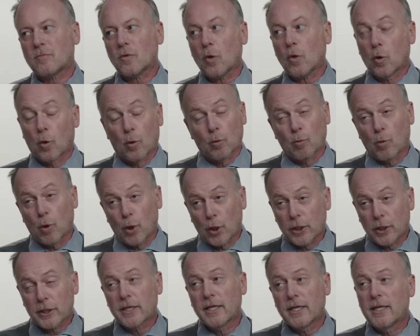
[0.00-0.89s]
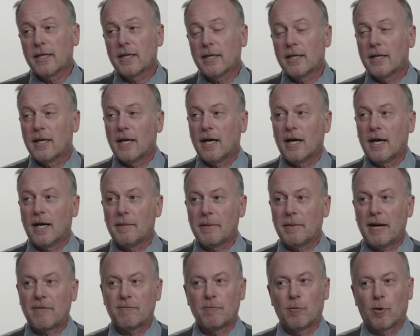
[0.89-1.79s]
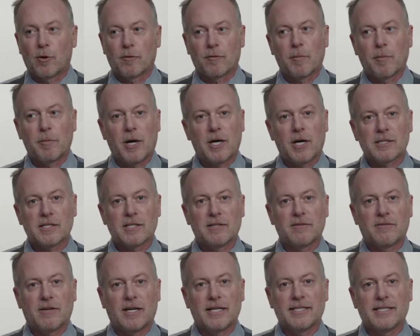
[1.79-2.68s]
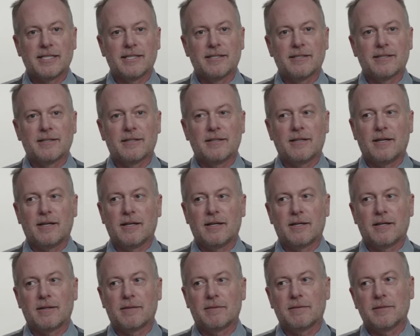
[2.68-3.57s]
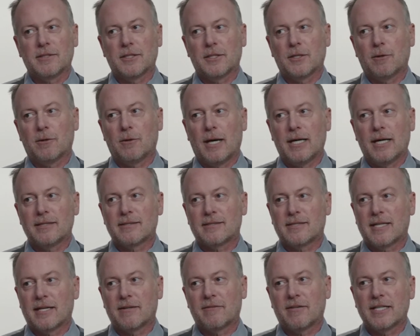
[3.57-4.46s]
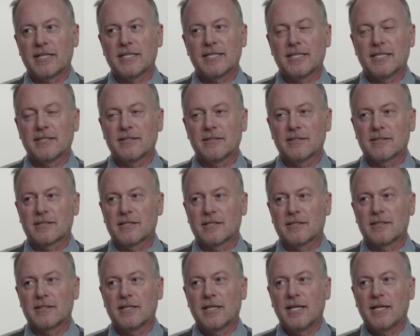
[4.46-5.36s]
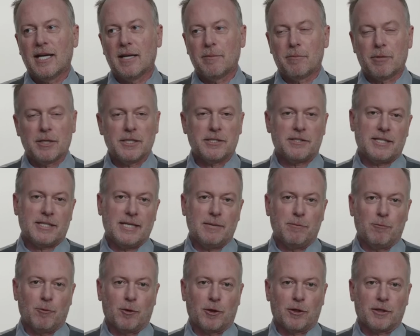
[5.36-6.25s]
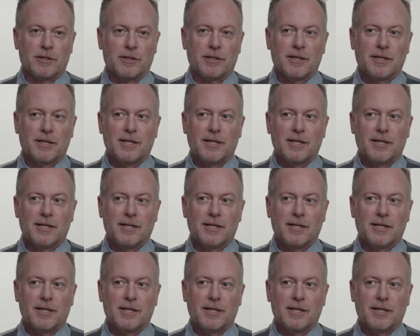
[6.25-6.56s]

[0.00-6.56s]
or work, have more of a positive idea, set of ideals, and embrace teamwork.